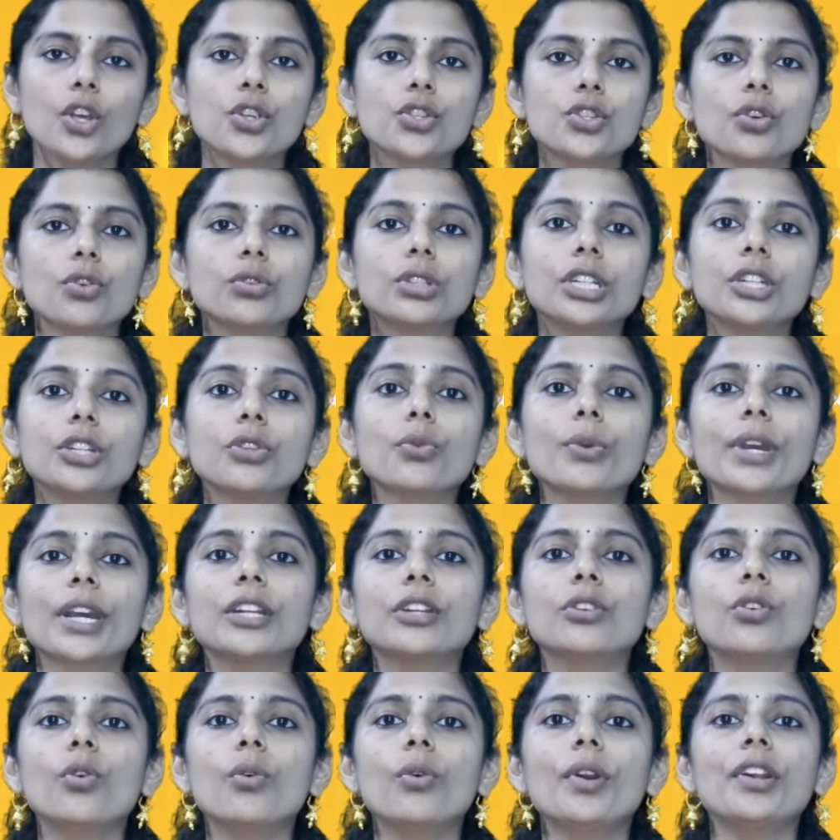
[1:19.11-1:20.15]
so that you
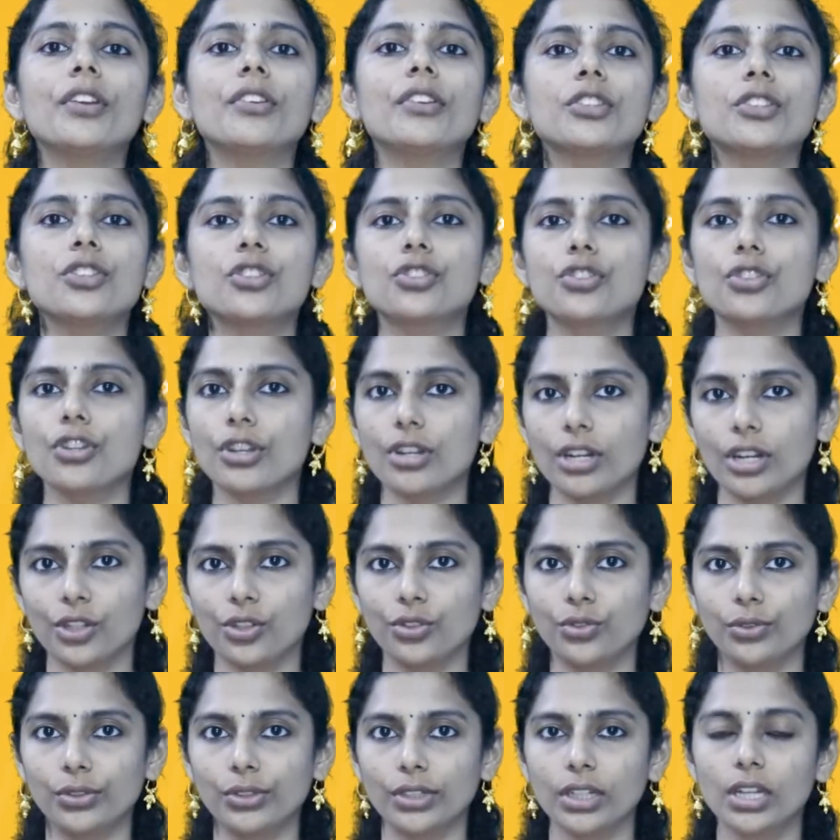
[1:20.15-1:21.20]
can go and register your
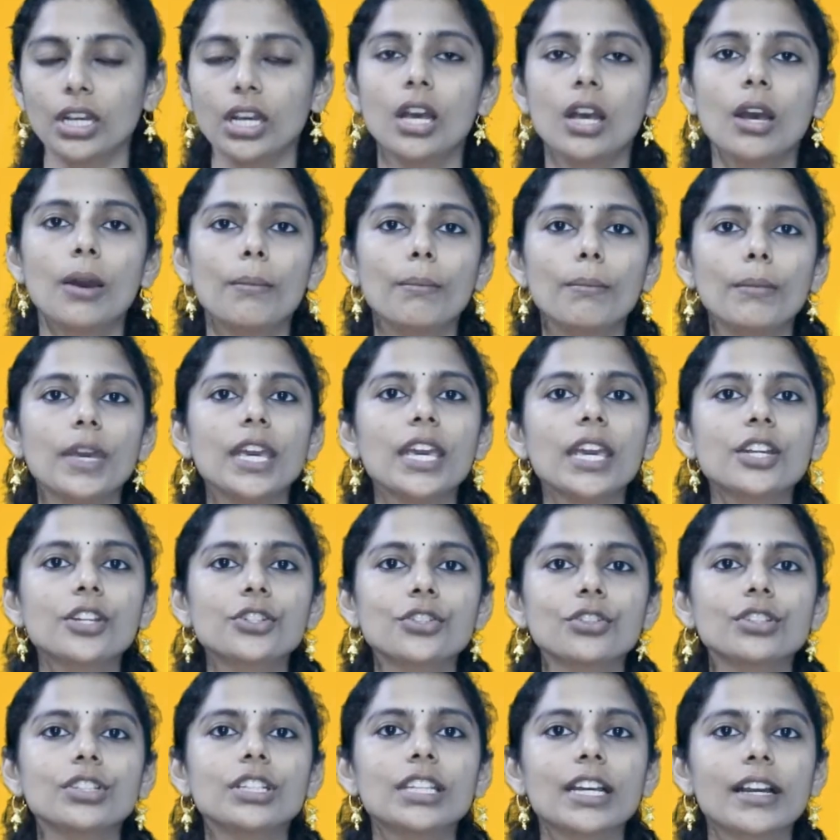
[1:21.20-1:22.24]
account. Make
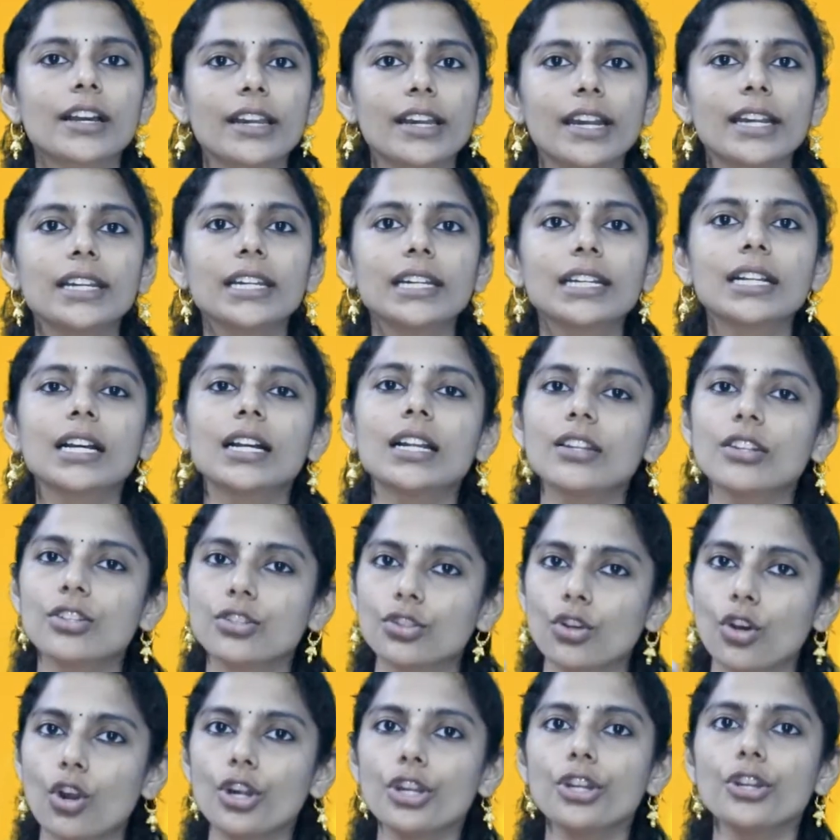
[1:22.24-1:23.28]
sure that the credit card
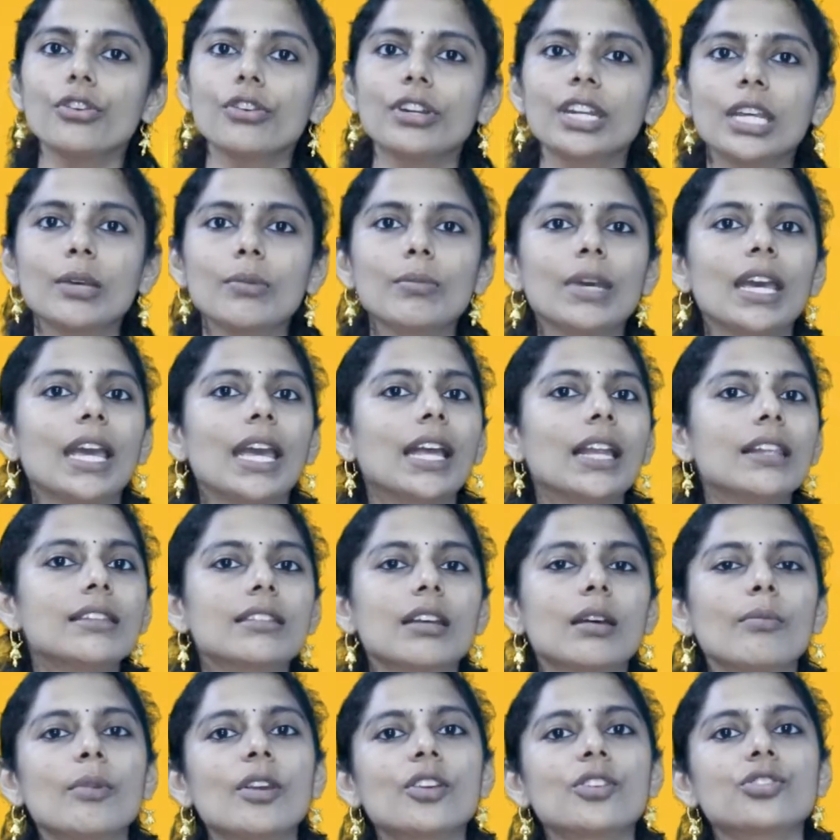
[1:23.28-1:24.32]
is on your name, else
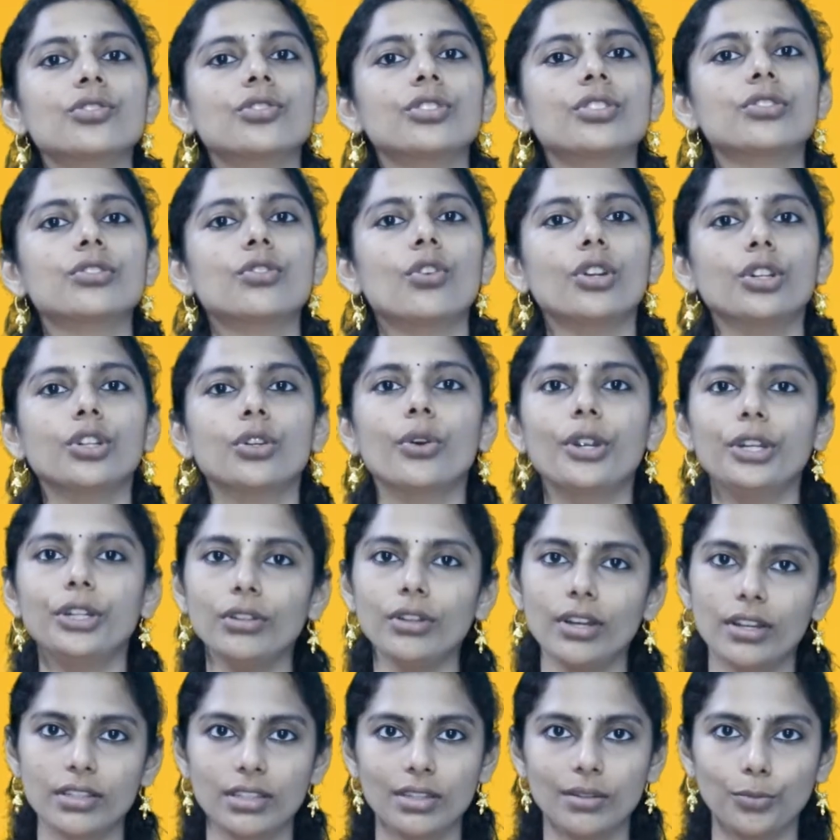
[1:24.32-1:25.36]
Amazon is not going to
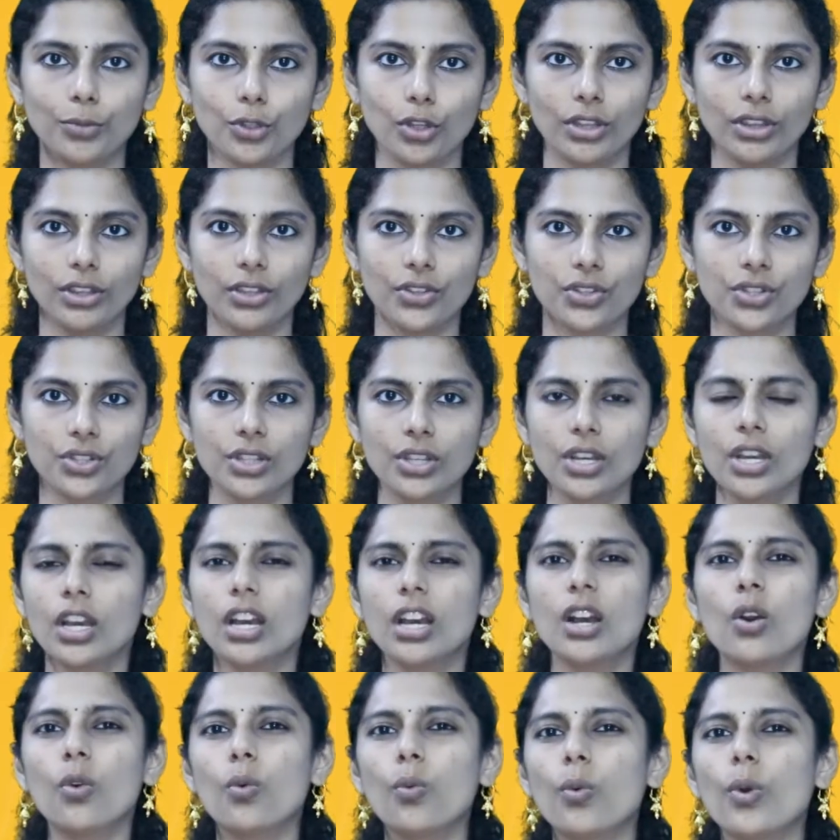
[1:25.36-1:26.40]
accept on this.
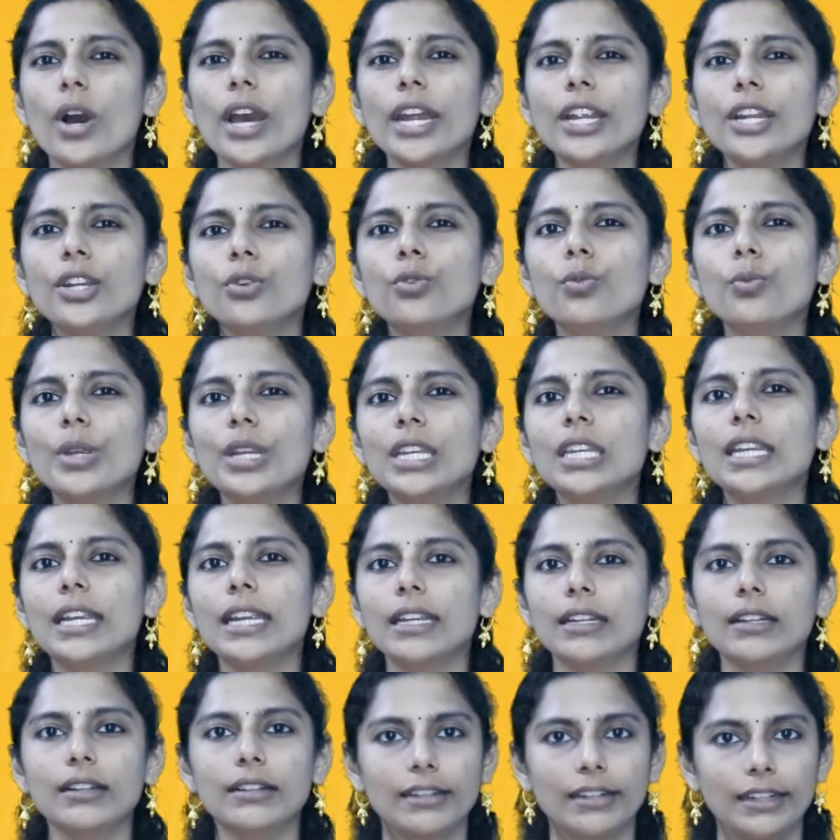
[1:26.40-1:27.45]
Why do we
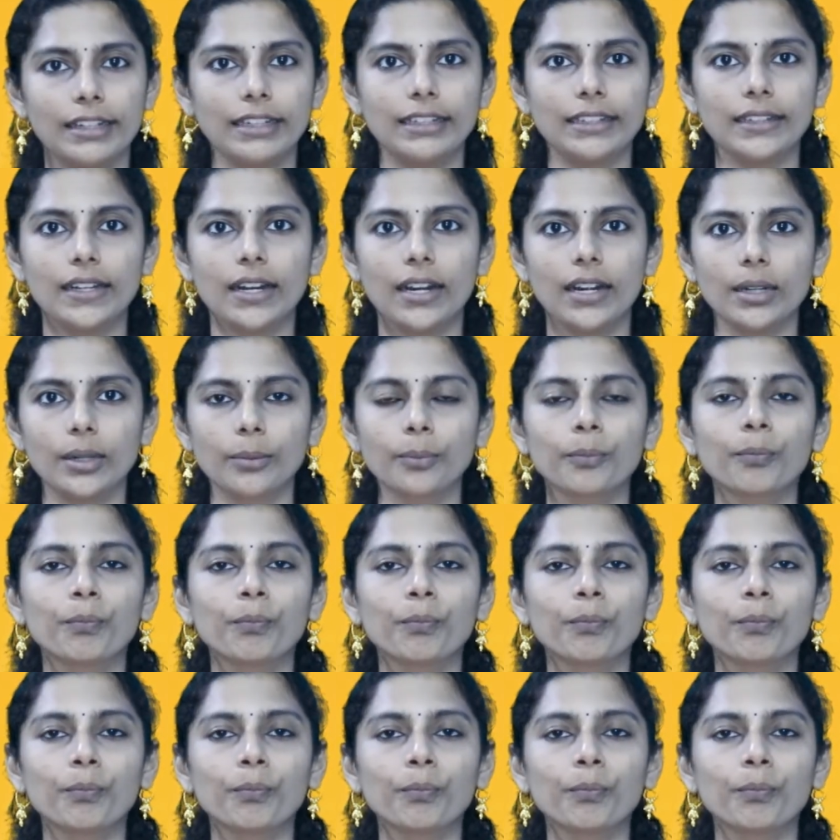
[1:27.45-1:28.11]
need a credit card?